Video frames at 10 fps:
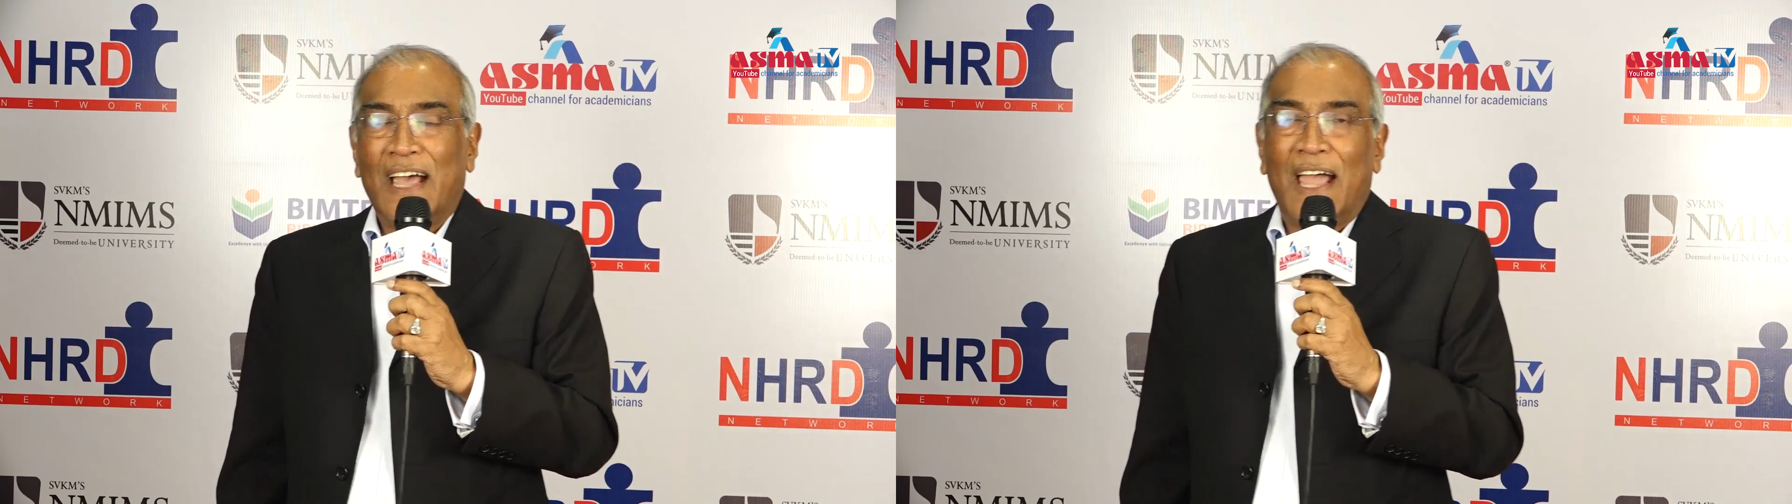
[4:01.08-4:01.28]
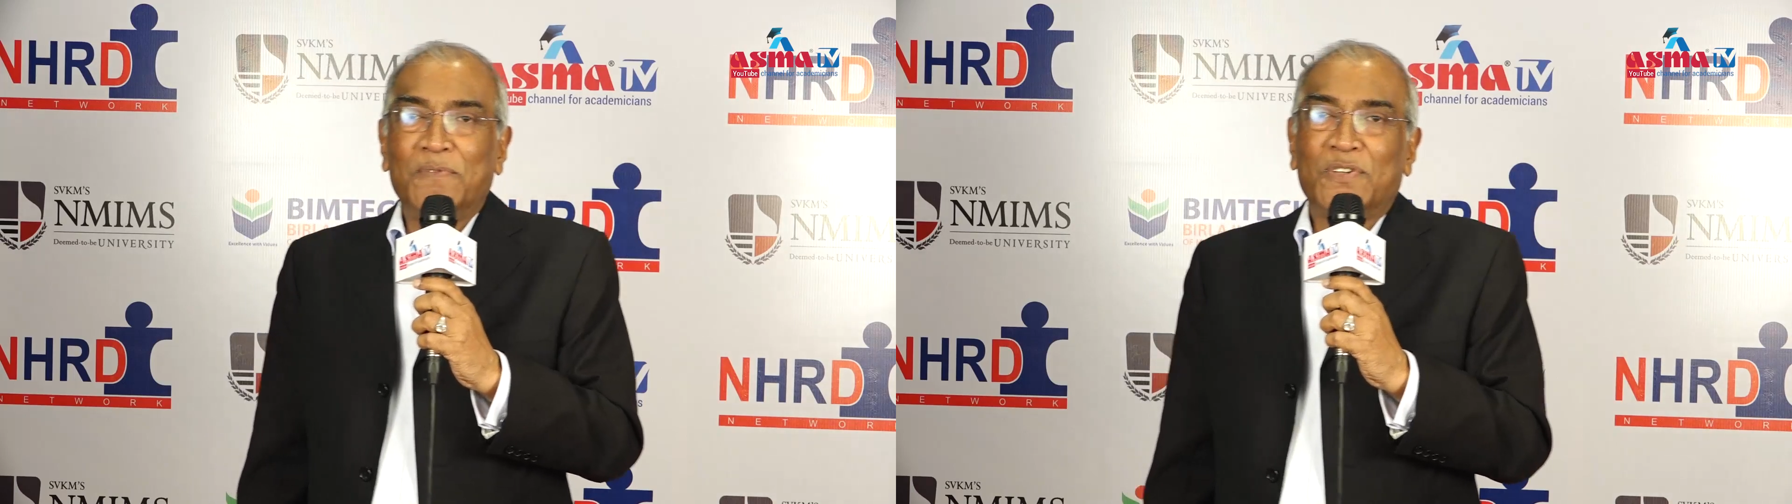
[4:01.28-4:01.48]

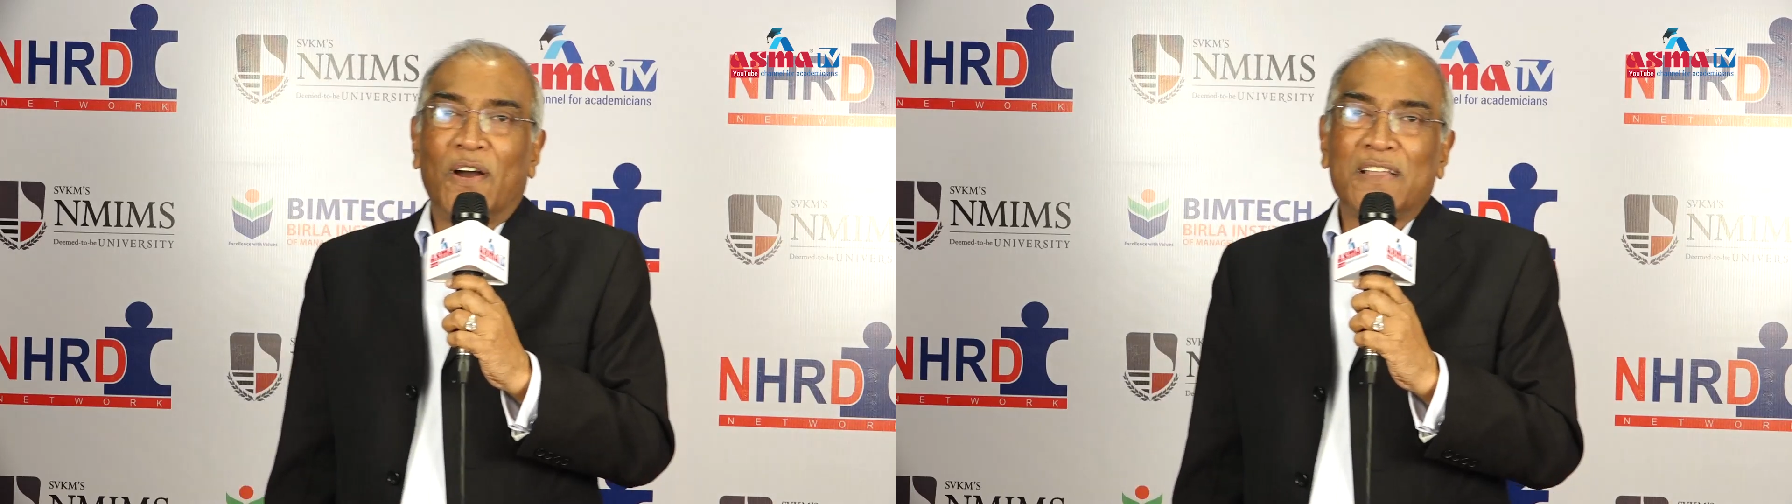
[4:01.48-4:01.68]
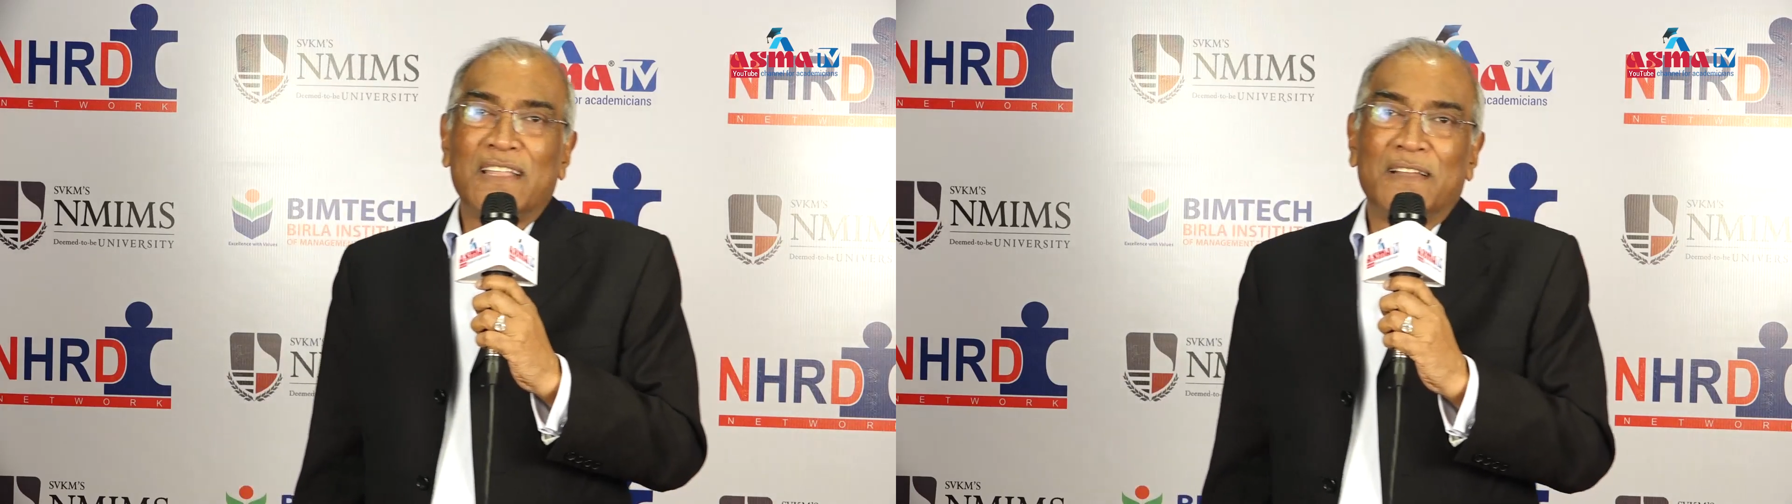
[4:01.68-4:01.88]
I'm
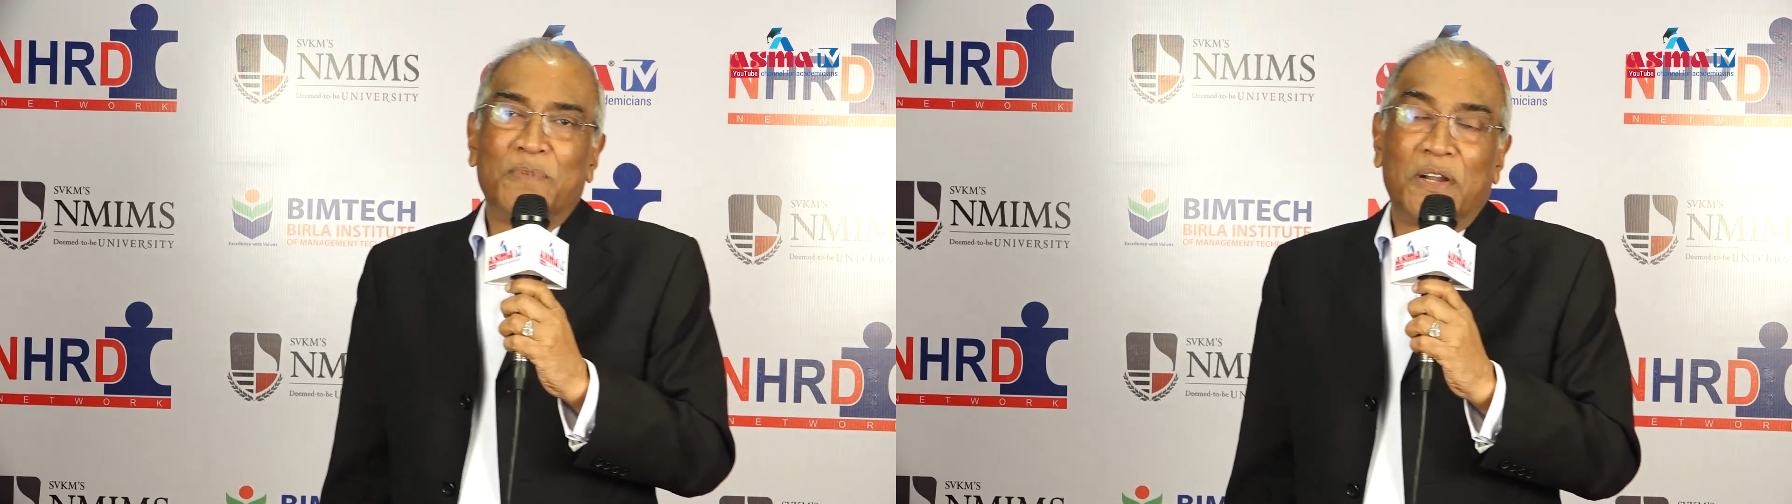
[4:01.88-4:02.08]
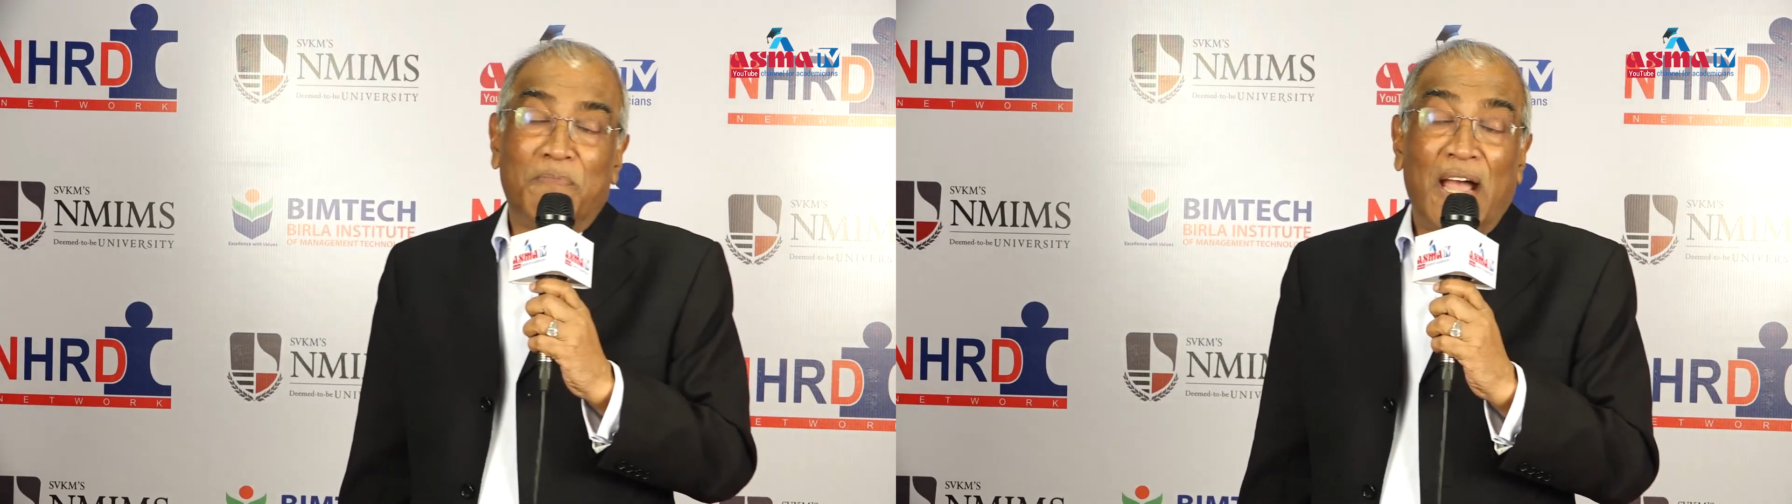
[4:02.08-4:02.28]
talking about